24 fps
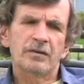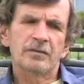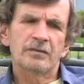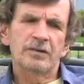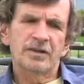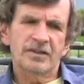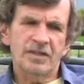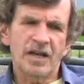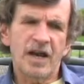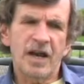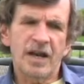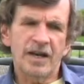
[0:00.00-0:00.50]

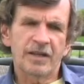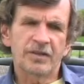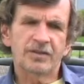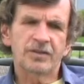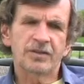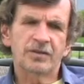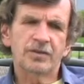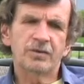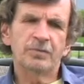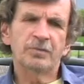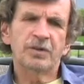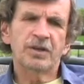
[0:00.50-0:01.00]
deciding
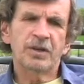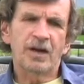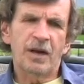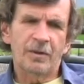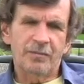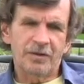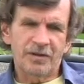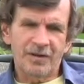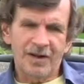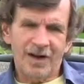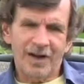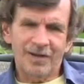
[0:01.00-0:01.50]
to
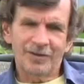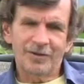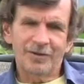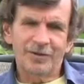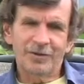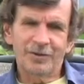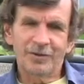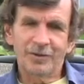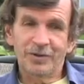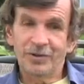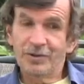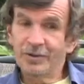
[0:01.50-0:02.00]
become a
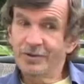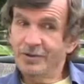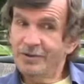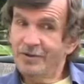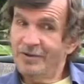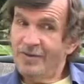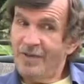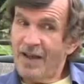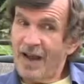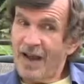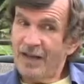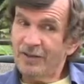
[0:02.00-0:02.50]
doctor who
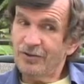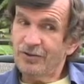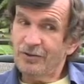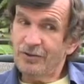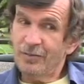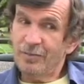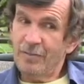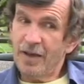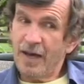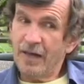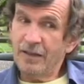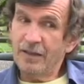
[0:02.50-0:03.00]
used
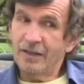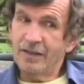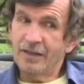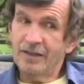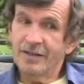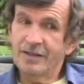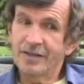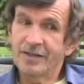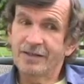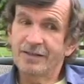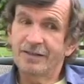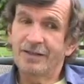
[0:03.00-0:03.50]
natural
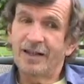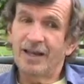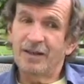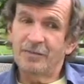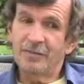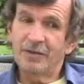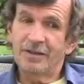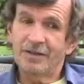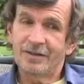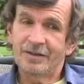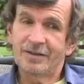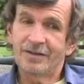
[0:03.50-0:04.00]
methods
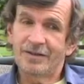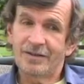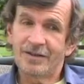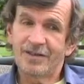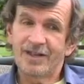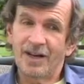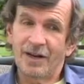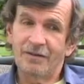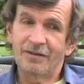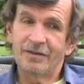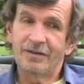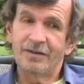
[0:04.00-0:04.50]
led me to
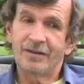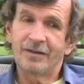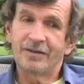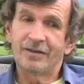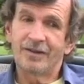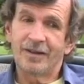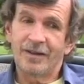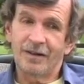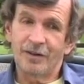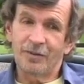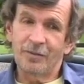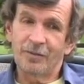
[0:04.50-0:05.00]
discover
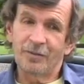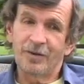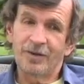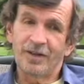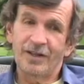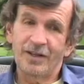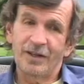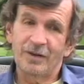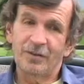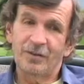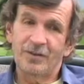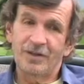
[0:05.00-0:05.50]
that there
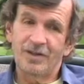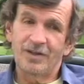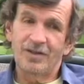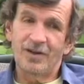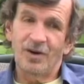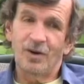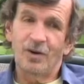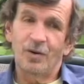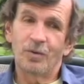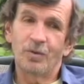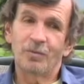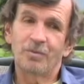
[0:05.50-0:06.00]
really was
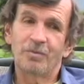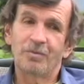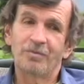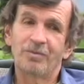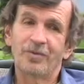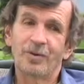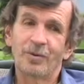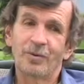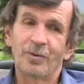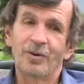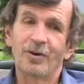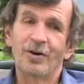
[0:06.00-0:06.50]
no,
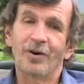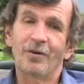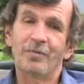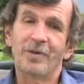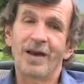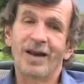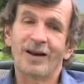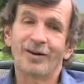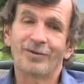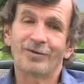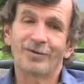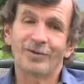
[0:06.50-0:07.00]
there were no
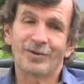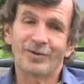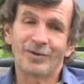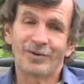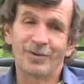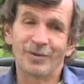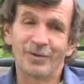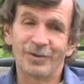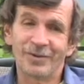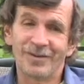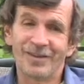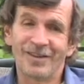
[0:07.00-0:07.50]
medical
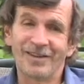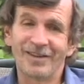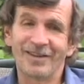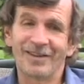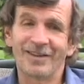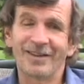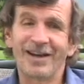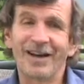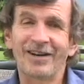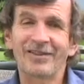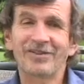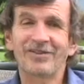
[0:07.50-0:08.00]
schools that
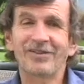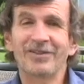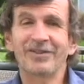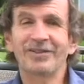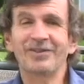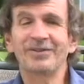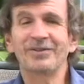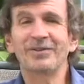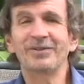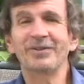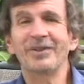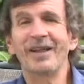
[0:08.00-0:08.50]
allowed you to
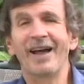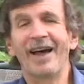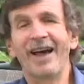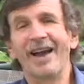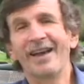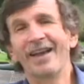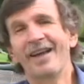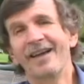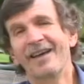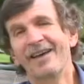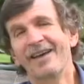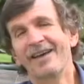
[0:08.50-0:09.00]
do
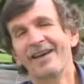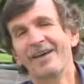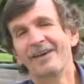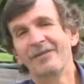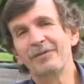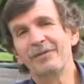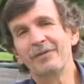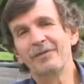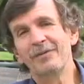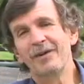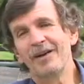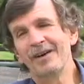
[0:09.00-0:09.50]
that.
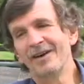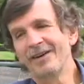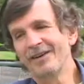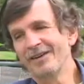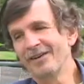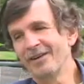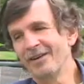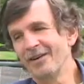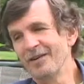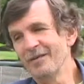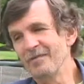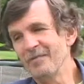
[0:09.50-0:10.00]
If you wanted to
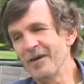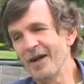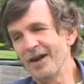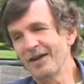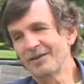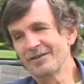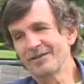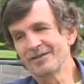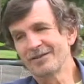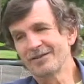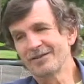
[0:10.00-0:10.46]
go to medical